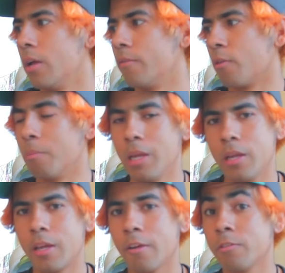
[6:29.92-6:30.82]
for
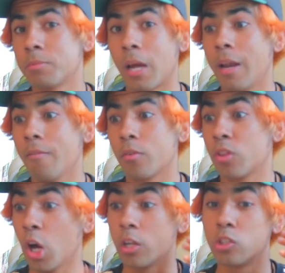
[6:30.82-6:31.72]
me, kickflips, I never
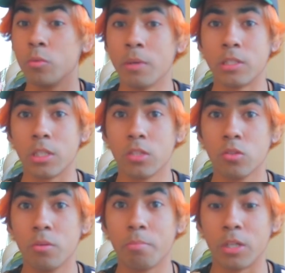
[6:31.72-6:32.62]
thought too much
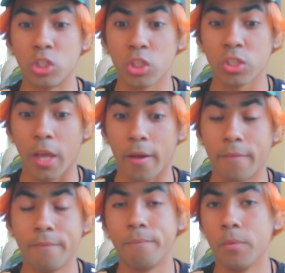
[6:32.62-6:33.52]
into it, but just like
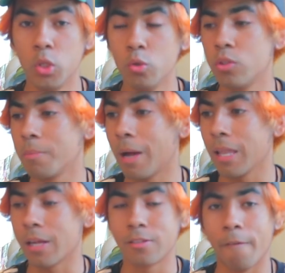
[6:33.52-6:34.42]
using my
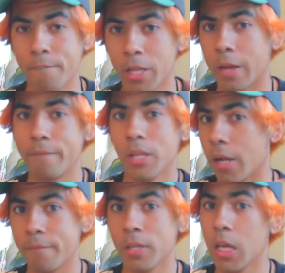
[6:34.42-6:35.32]
leg to flick,
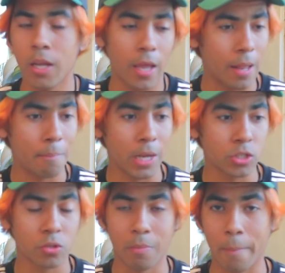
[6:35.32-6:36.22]
flick, flick, and make
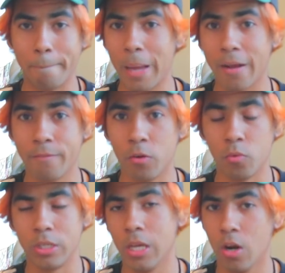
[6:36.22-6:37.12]
sure my back foot
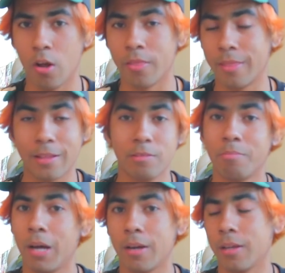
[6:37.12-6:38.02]
would get on. That's
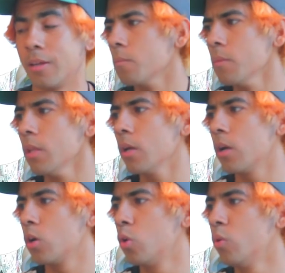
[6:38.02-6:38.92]
about it.
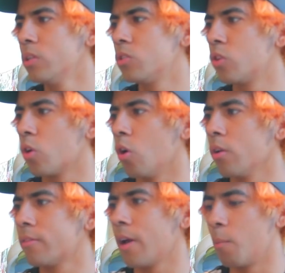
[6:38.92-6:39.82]
Who is your
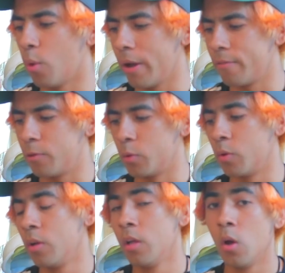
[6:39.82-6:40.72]
all-time waifu?
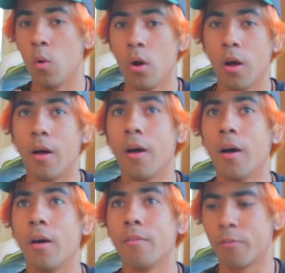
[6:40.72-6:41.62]

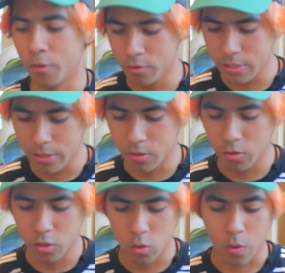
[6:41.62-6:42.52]
For those that
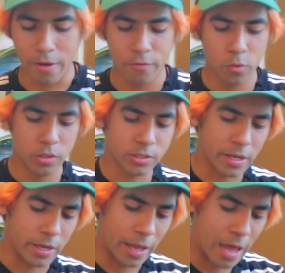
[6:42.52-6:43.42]
don't know, waifu is
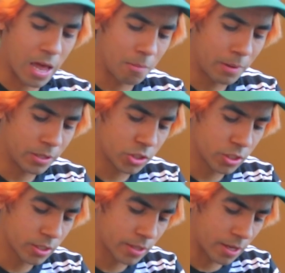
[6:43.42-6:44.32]
like anime
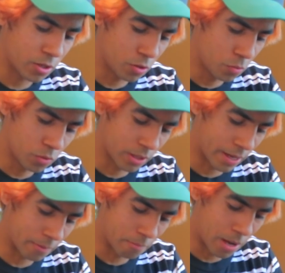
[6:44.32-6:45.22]
chick that you would
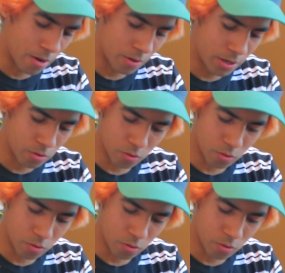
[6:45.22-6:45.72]
like marry,